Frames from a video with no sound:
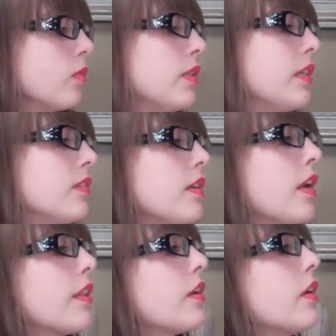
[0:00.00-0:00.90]
here's
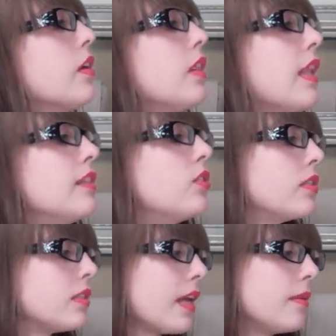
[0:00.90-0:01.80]
another
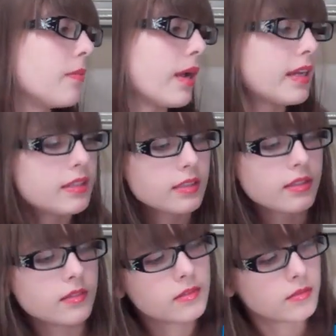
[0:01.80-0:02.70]
Letraset brand,
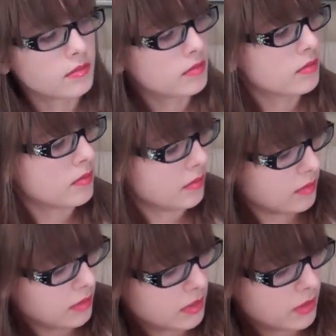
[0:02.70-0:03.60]
and
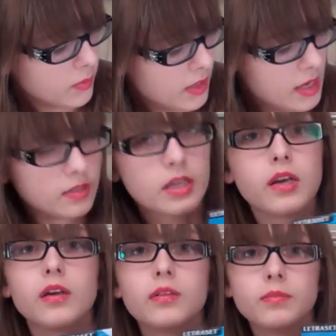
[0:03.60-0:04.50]
this one has like
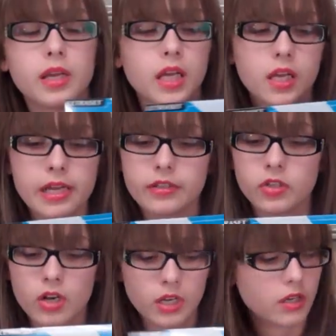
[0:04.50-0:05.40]
a manga
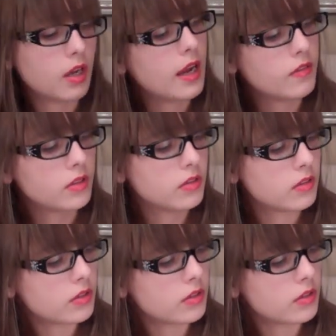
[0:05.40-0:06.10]
character on it. I haven't